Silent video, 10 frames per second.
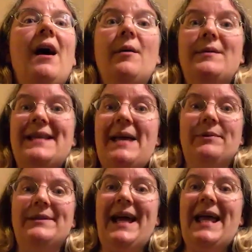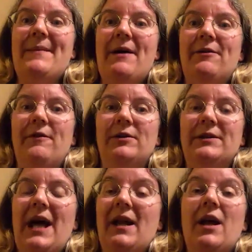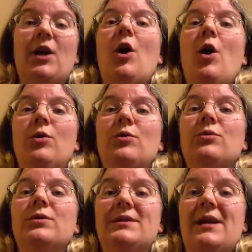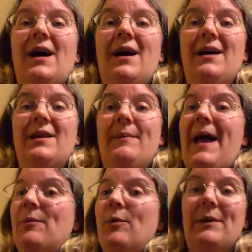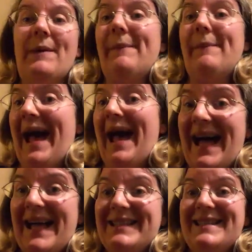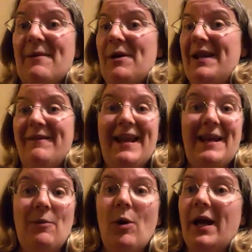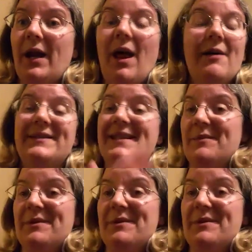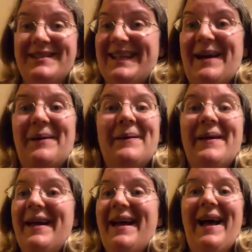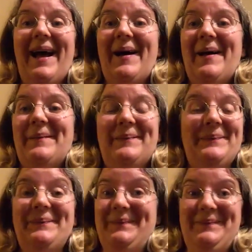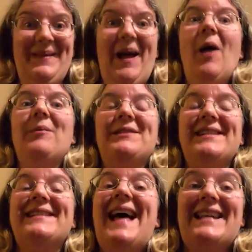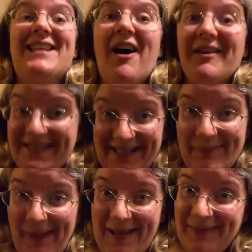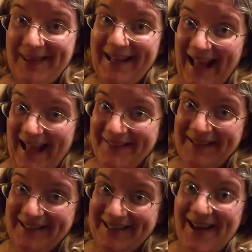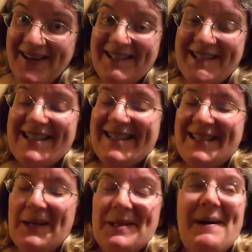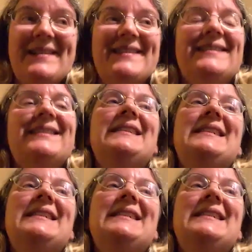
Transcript: I was able to get them out of the folder, and I could hold the paper with my bare hands. There weren't even any white gloves. It was, I was just there touching the paper that Catherine had touched. It's so special.